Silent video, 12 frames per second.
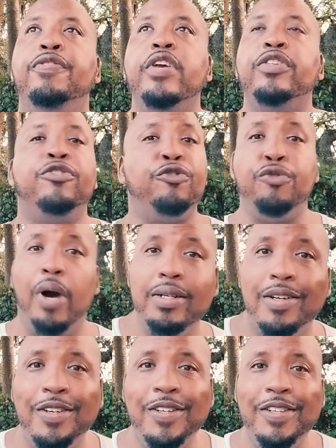the
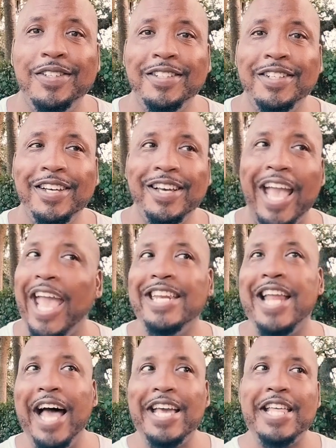struggle,
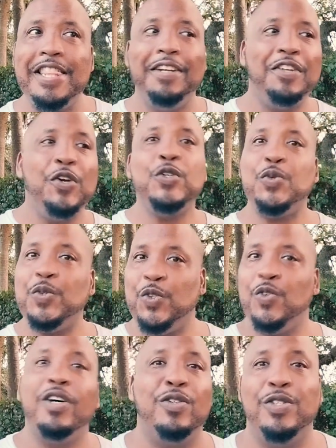and not in the usual
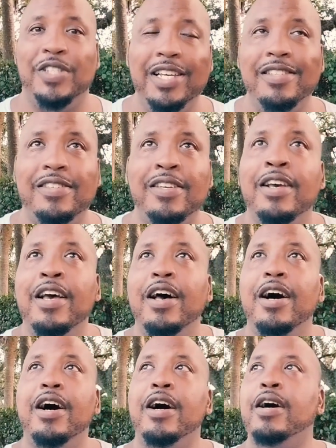struggle sense.
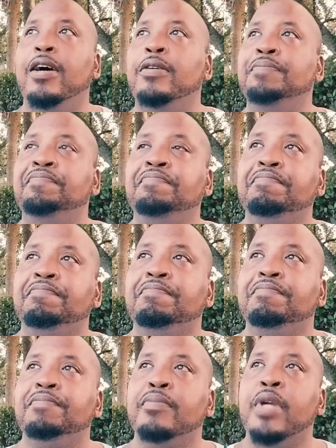Um,
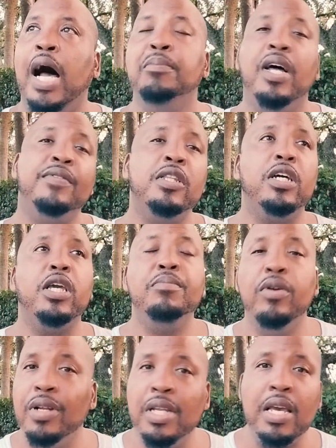I'm loving the
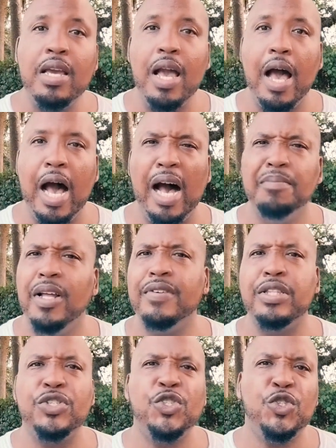community. I'm
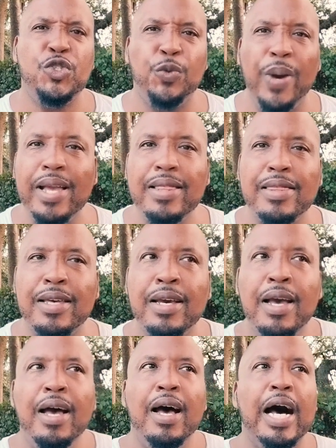loving the strength.
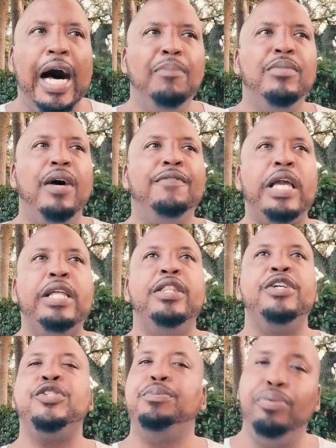I'm loving
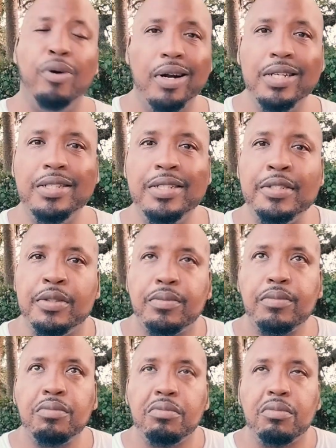the support.
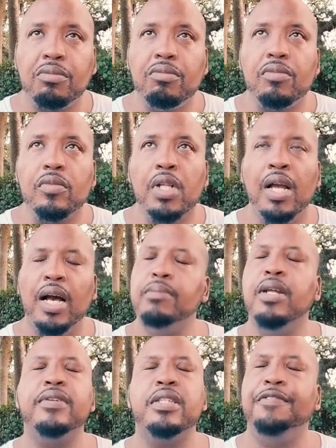
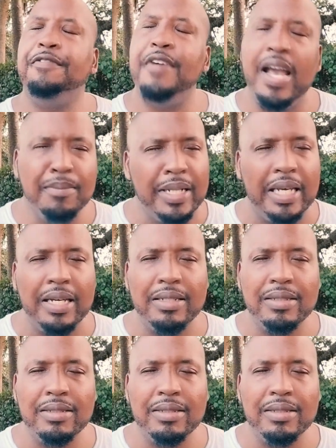I'm loving the family